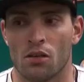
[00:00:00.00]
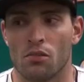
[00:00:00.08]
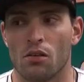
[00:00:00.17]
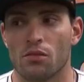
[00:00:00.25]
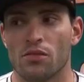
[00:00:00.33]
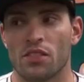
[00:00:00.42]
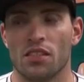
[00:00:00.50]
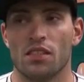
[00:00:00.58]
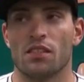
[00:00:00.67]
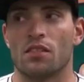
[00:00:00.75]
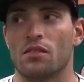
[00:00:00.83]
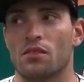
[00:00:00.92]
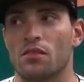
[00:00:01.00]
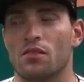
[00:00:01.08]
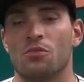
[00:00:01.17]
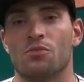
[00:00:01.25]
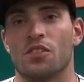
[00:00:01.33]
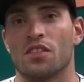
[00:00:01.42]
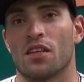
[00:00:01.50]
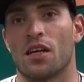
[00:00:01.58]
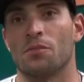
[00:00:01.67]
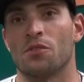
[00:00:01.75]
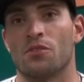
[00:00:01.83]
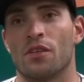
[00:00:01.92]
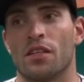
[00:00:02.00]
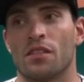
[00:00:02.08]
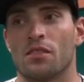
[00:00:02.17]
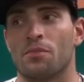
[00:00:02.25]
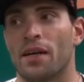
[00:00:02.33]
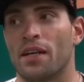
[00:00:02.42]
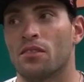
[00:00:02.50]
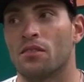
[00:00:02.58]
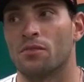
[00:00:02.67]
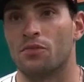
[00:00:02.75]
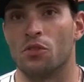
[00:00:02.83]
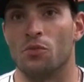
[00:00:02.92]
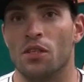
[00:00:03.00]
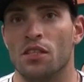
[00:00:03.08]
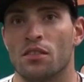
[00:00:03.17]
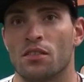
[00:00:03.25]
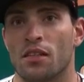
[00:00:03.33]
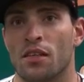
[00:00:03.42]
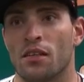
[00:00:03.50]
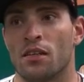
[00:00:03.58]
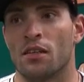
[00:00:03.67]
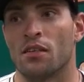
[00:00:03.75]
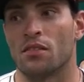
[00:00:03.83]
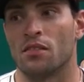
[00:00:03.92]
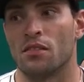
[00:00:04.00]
Well, we've seen it numerous times already in the past few weeks that